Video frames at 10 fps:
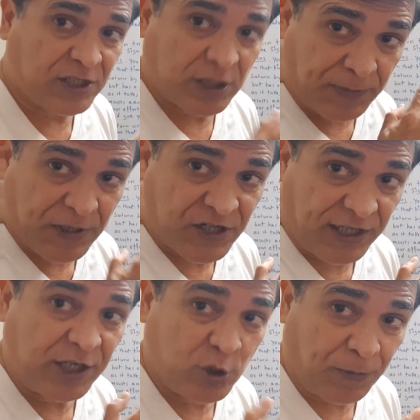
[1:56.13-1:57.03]

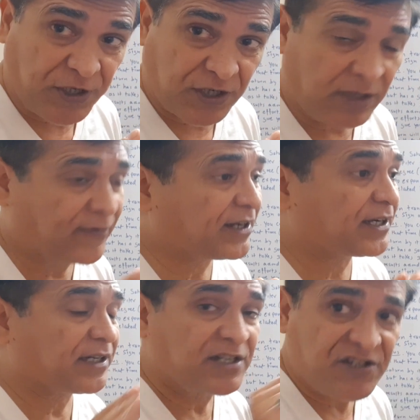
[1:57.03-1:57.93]
Especially Jupiter, when
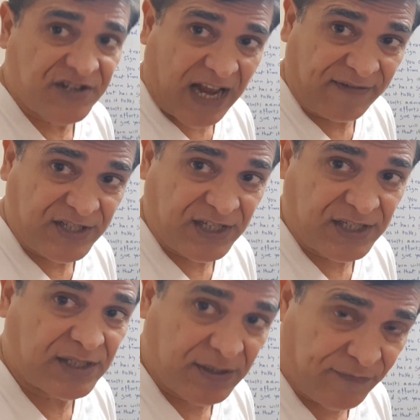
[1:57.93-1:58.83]
it
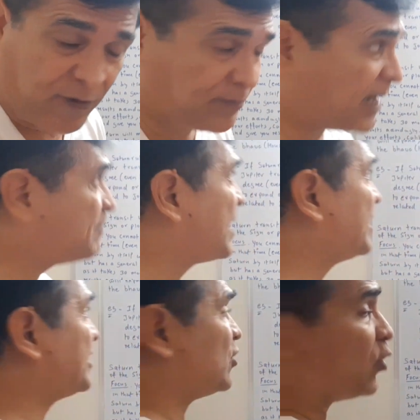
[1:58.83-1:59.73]
traverses from that
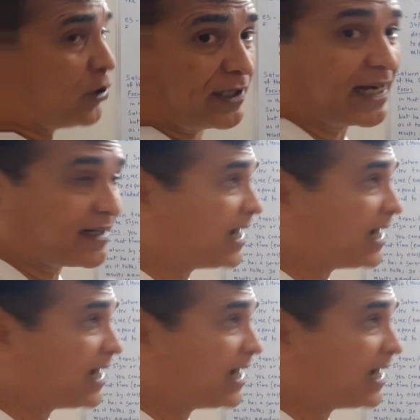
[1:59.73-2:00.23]
planet or that